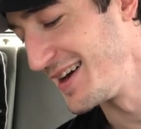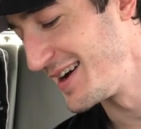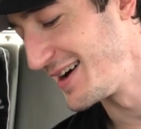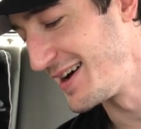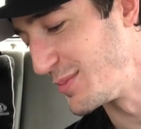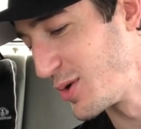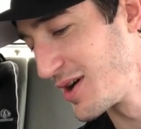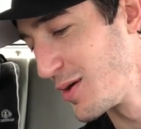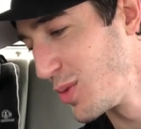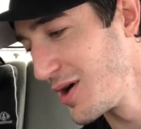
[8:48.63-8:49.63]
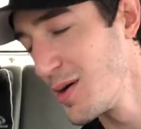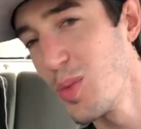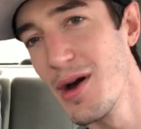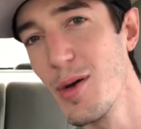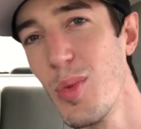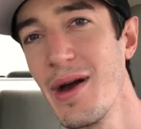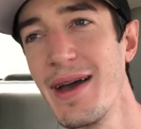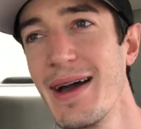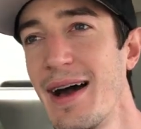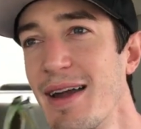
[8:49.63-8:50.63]
boy, oh boy, oh boy, oh
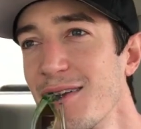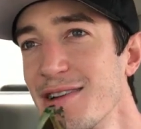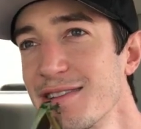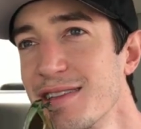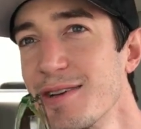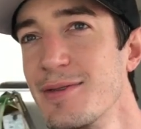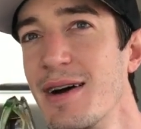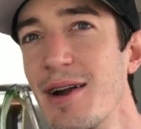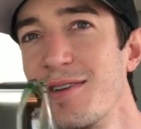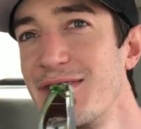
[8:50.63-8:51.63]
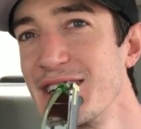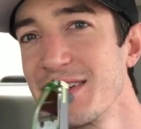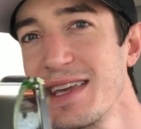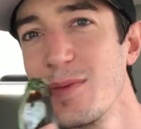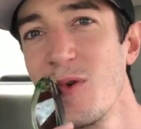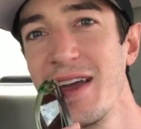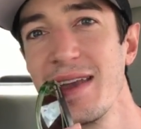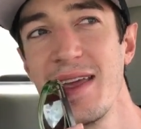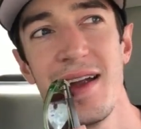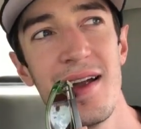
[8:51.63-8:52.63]
boy. I don't know what to do. I don't know if I should keep
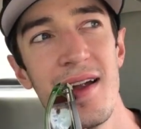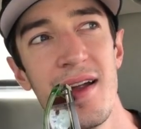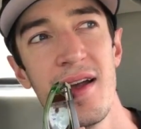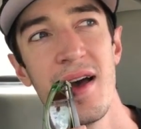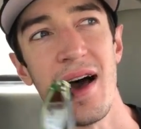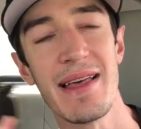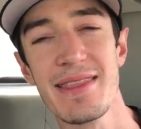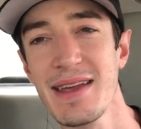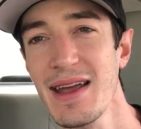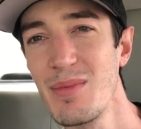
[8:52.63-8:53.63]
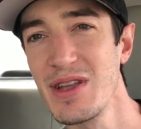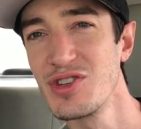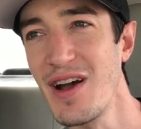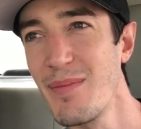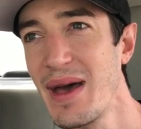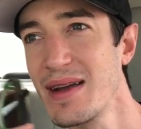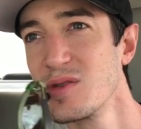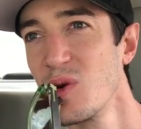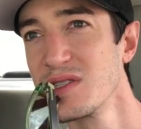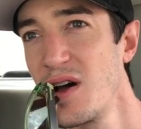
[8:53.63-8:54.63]
waiting here. I think I'm gonna drive back
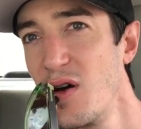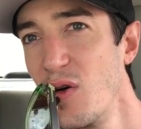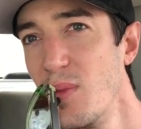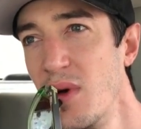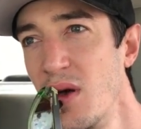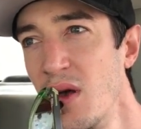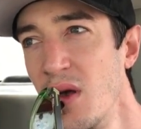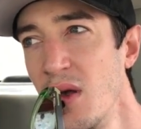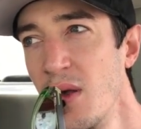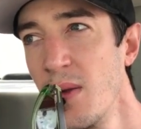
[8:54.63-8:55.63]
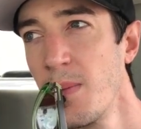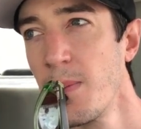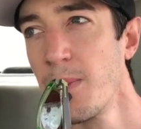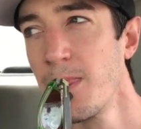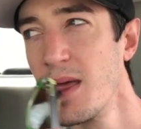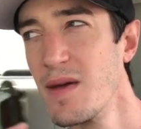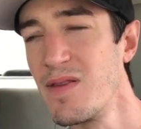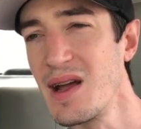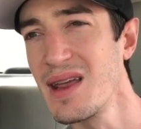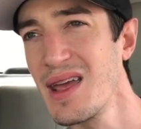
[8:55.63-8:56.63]
towards home.
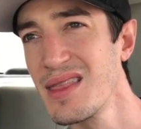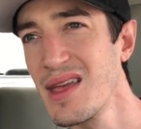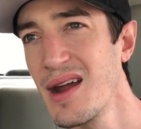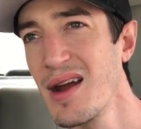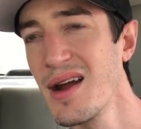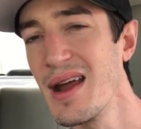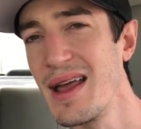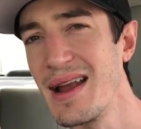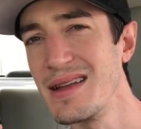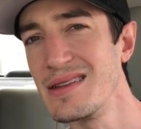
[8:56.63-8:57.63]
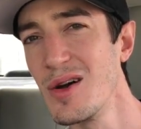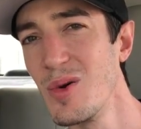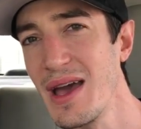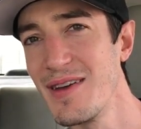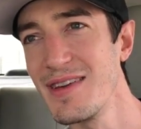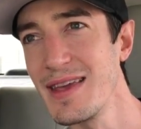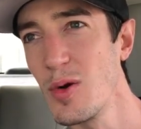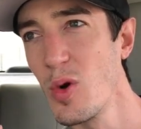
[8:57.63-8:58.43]
If I get there and I don't have any